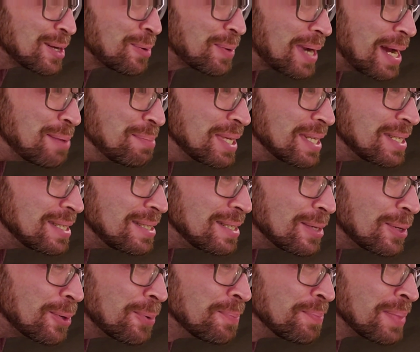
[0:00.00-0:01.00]
so what I'm going to
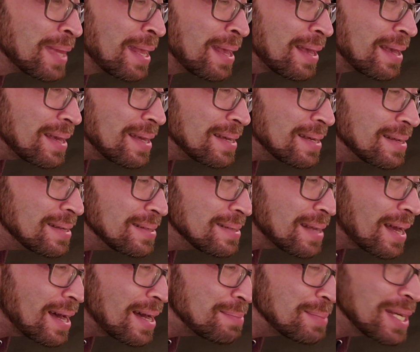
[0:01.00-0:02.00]
do
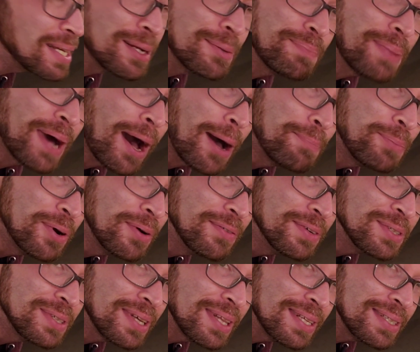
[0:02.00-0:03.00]
is I'm going to pop over
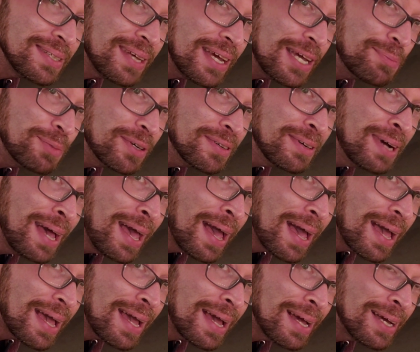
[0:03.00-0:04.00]
to the table
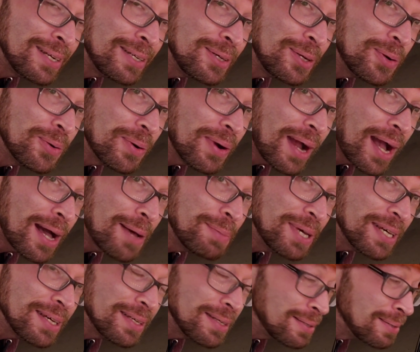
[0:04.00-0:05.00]
and grab
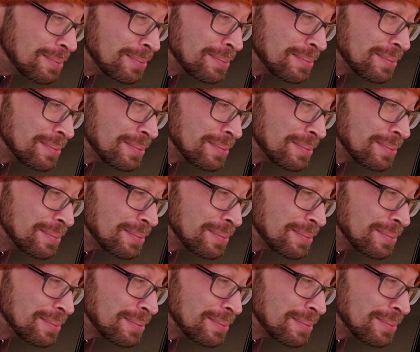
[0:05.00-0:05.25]
a,